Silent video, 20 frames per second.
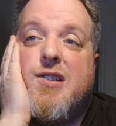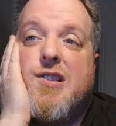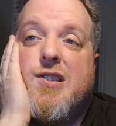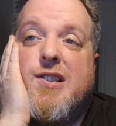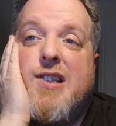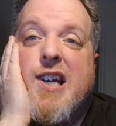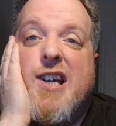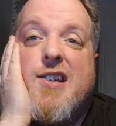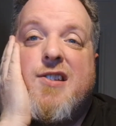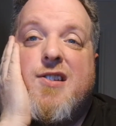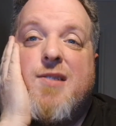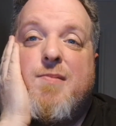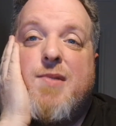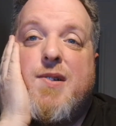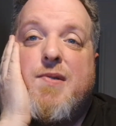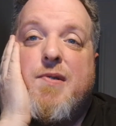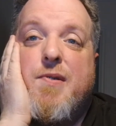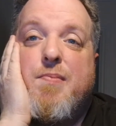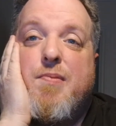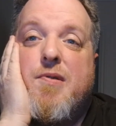It's not
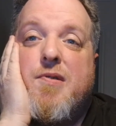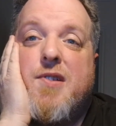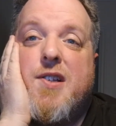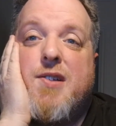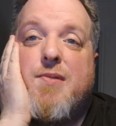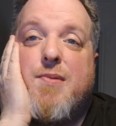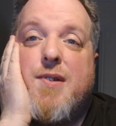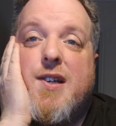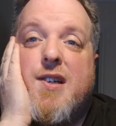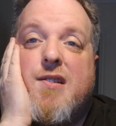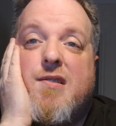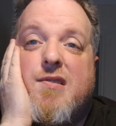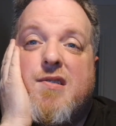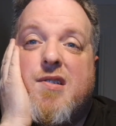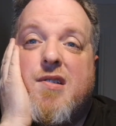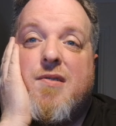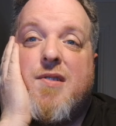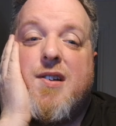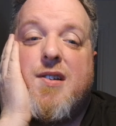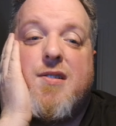much to report this week.
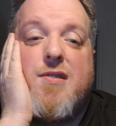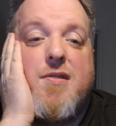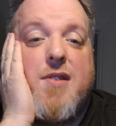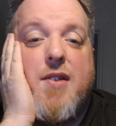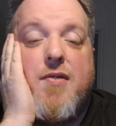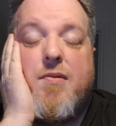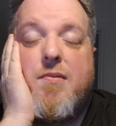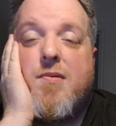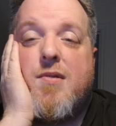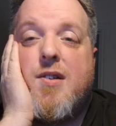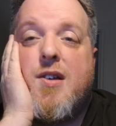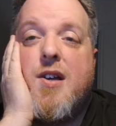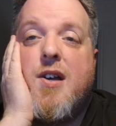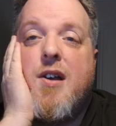Sorry, everyone.